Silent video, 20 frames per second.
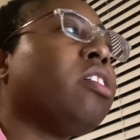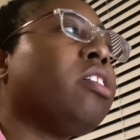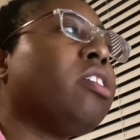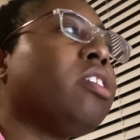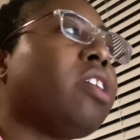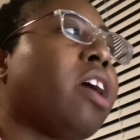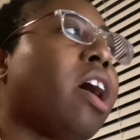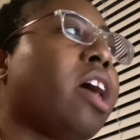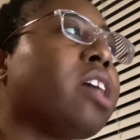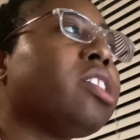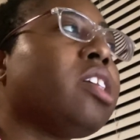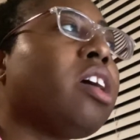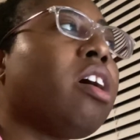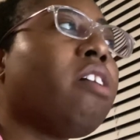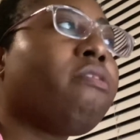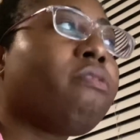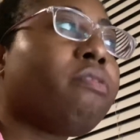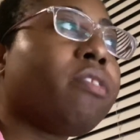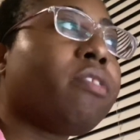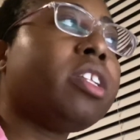That's how
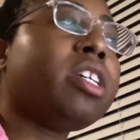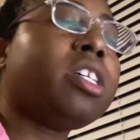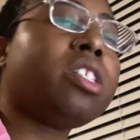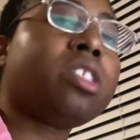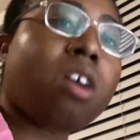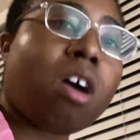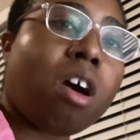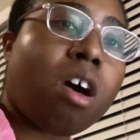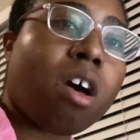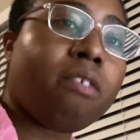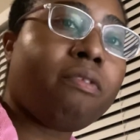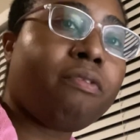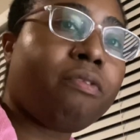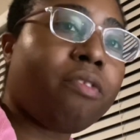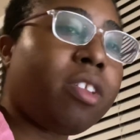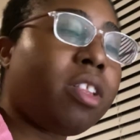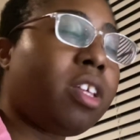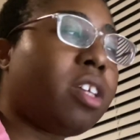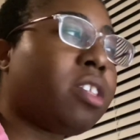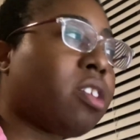Freelee
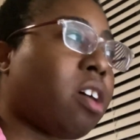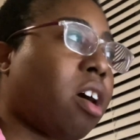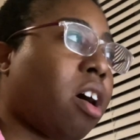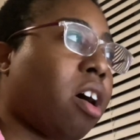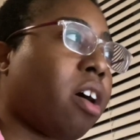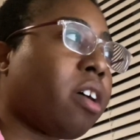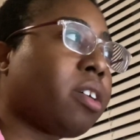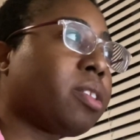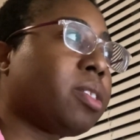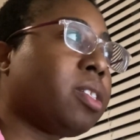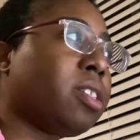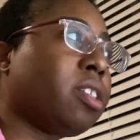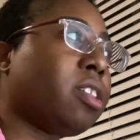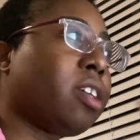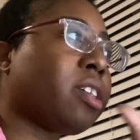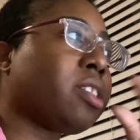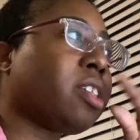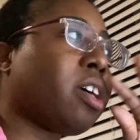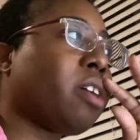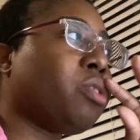talks.
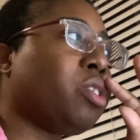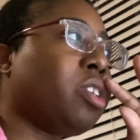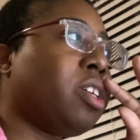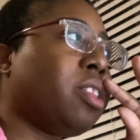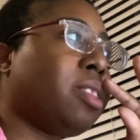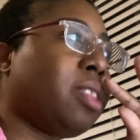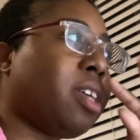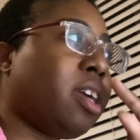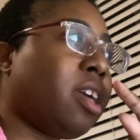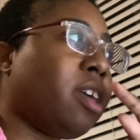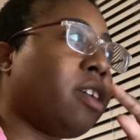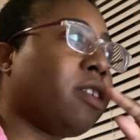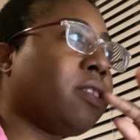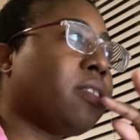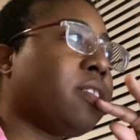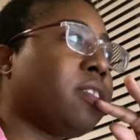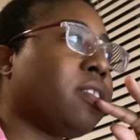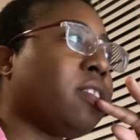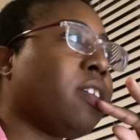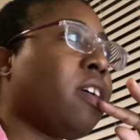That's how she
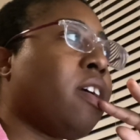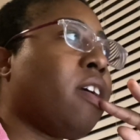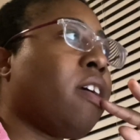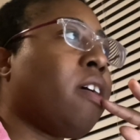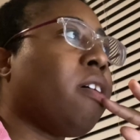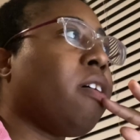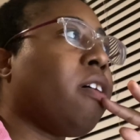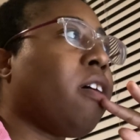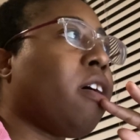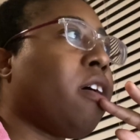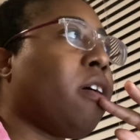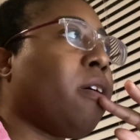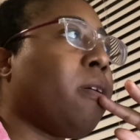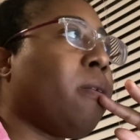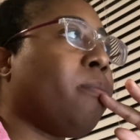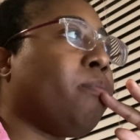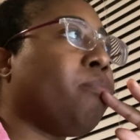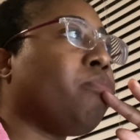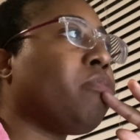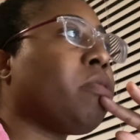thinks.
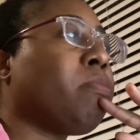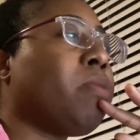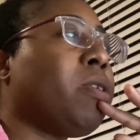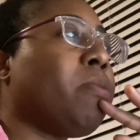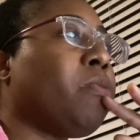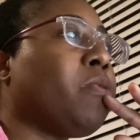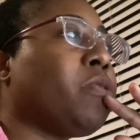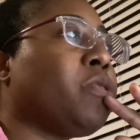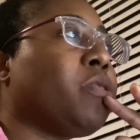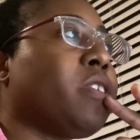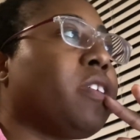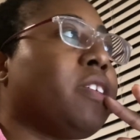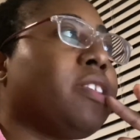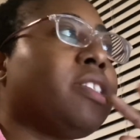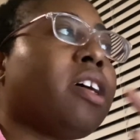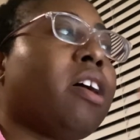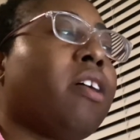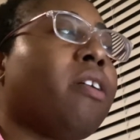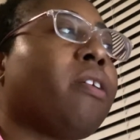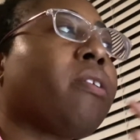People was trying to
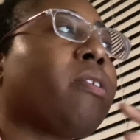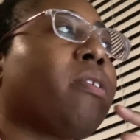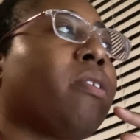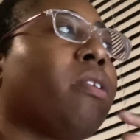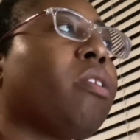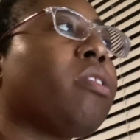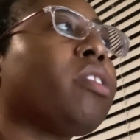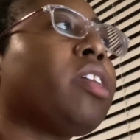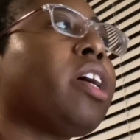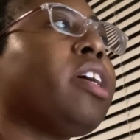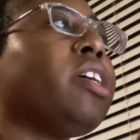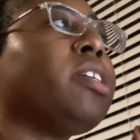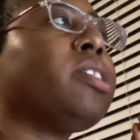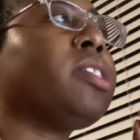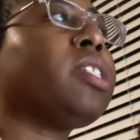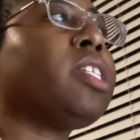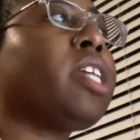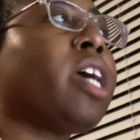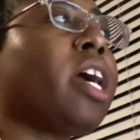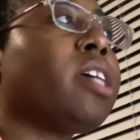tell her, girl, that is
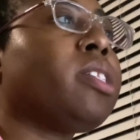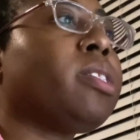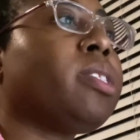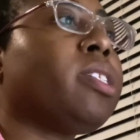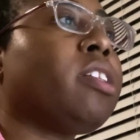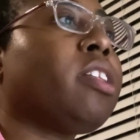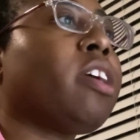nasty.